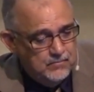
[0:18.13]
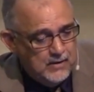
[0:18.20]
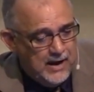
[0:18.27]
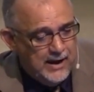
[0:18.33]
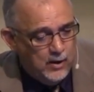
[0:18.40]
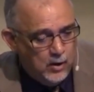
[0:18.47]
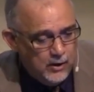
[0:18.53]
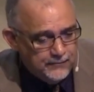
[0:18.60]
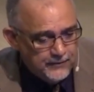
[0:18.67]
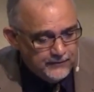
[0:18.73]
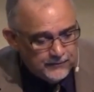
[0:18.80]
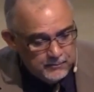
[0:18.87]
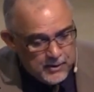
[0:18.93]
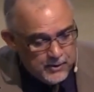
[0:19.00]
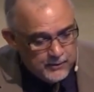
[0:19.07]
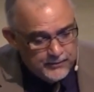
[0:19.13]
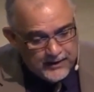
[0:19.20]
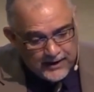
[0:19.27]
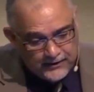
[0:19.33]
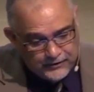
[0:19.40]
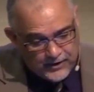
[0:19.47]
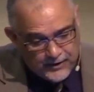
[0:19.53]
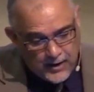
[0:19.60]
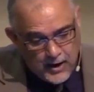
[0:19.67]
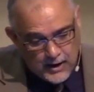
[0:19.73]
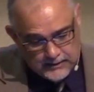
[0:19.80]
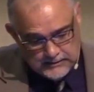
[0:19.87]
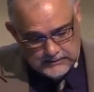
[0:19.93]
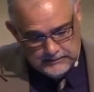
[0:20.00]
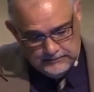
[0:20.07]
I awfully forebode that I shall
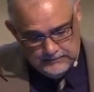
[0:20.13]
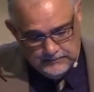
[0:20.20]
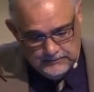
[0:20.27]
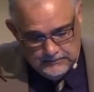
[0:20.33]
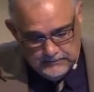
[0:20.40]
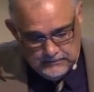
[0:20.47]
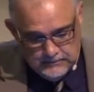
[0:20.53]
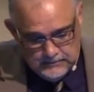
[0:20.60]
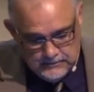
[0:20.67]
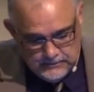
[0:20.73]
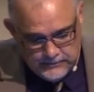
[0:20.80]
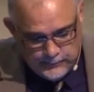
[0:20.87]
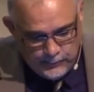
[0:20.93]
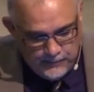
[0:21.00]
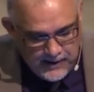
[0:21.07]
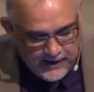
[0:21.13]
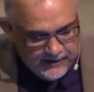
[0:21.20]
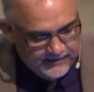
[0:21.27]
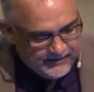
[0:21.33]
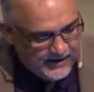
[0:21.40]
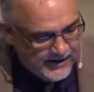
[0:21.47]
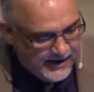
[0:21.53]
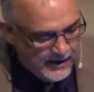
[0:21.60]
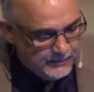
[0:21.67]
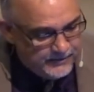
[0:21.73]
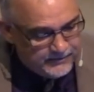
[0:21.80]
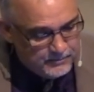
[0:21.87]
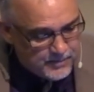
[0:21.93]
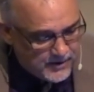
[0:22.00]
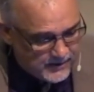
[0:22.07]
not. To remain as I am
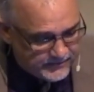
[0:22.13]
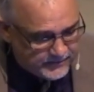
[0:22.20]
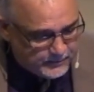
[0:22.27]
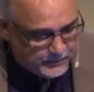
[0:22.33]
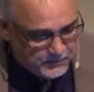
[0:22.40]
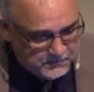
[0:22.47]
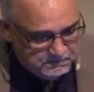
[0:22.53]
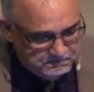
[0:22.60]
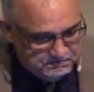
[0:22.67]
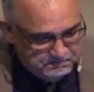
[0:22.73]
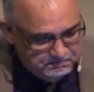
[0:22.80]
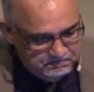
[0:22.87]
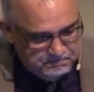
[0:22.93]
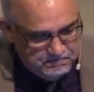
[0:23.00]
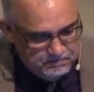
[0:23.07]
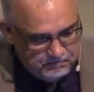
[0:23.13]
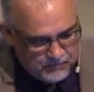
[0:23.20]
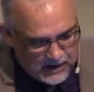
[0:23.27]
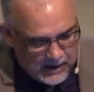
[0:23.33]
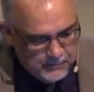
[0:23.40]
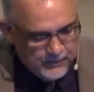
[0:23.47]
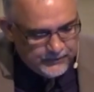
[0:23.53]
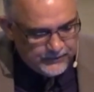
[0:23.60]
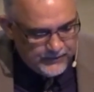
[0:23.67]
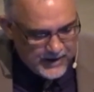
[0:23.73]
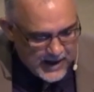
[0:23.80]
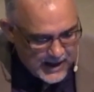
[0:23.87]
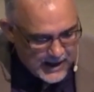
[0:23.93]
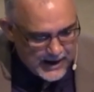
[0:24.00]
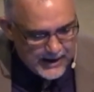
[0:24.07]
is impossible. I must
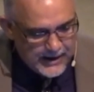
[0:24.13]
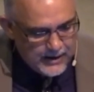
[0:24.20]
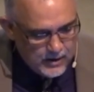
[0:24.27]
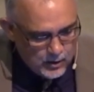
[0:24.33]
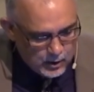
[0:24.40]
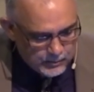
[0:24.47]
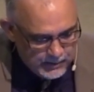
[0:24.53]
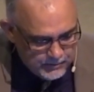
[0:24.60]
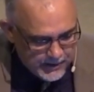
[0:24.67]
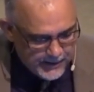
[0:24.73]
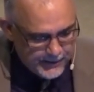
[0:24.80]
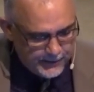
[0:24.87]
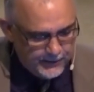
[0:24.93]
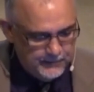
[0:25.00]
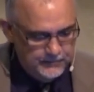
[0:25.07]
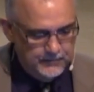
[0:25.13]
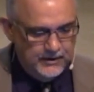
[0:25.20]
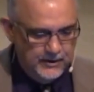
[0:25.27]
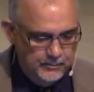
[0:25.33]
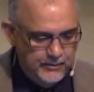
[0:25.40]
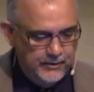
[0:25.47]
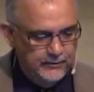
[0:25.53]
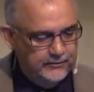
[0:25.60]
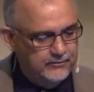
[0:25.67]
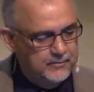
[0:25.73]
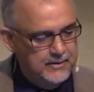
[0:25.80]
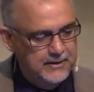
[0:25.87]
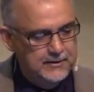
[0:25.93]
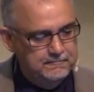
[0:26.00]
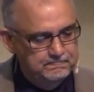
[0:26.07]
die or be better, it appears to
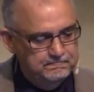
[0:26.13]
me.